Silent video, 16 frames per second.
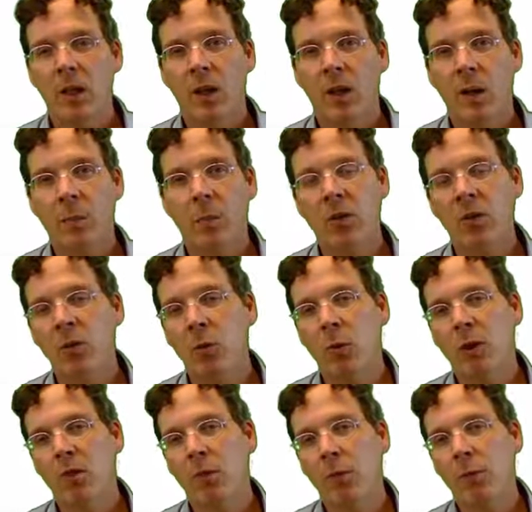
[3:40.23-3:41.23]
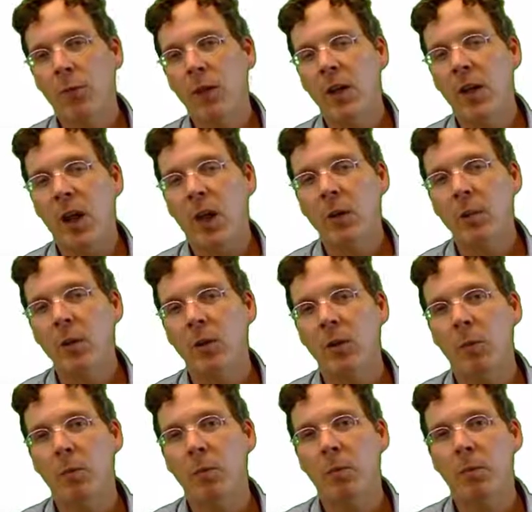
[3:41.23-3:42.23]
A person who has a
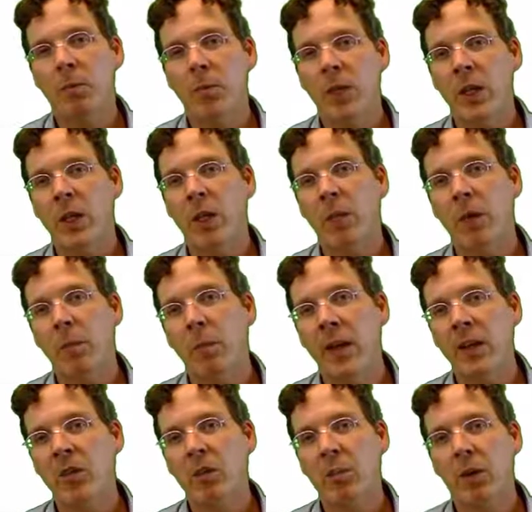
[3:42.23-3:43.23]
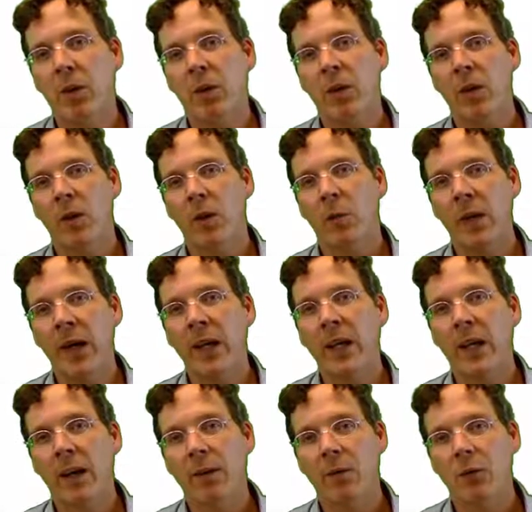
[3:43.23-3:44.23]
phenomenal year in baseball and their
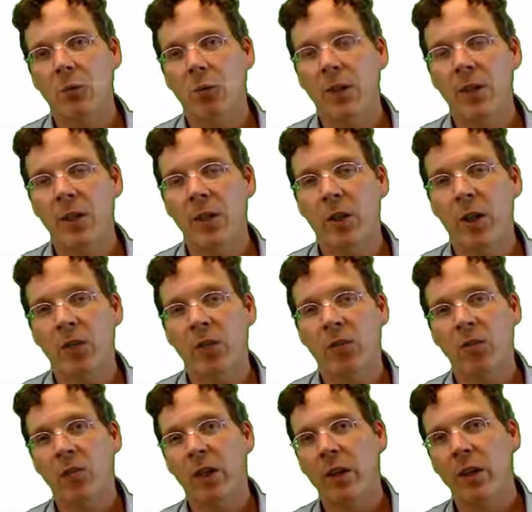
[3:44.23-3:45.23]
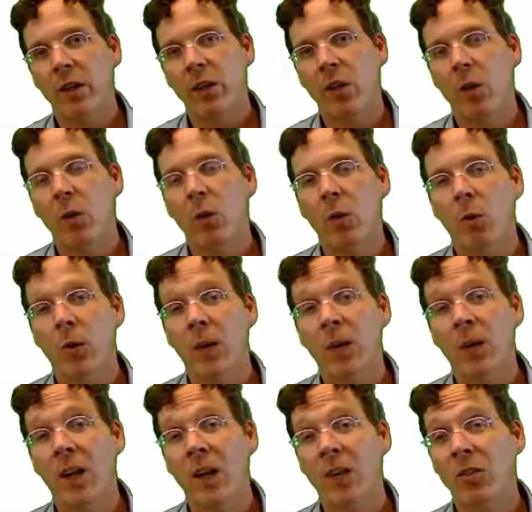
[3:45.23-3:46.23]
batting average one year has a slightly lower one the
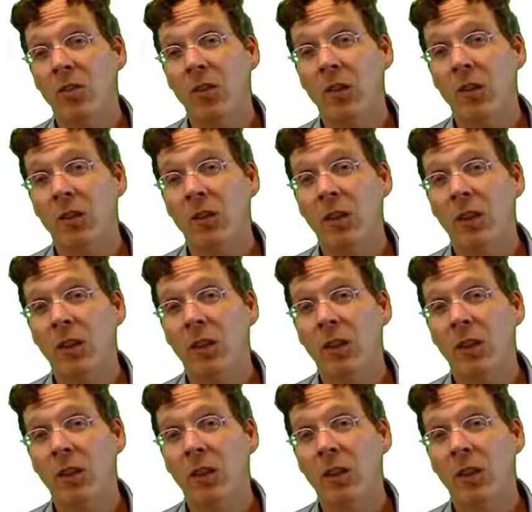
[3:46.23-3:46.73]
next year.